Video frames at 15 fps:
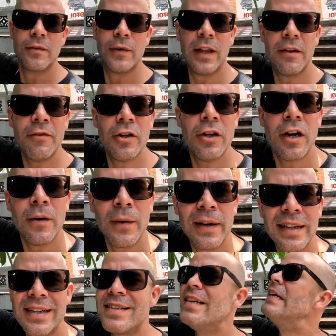Do any of you know
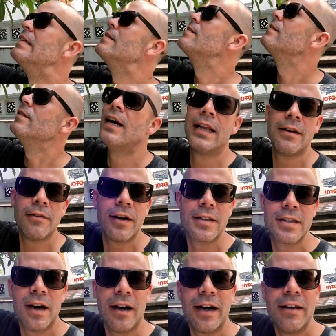what this is? Any of our
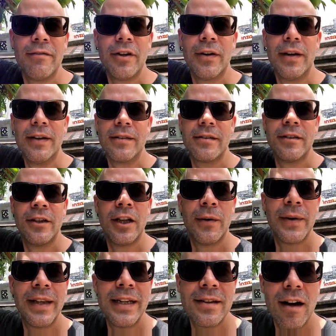Thai viewers? You
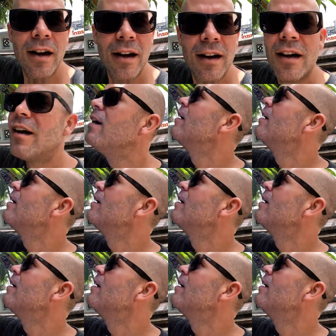know what these are?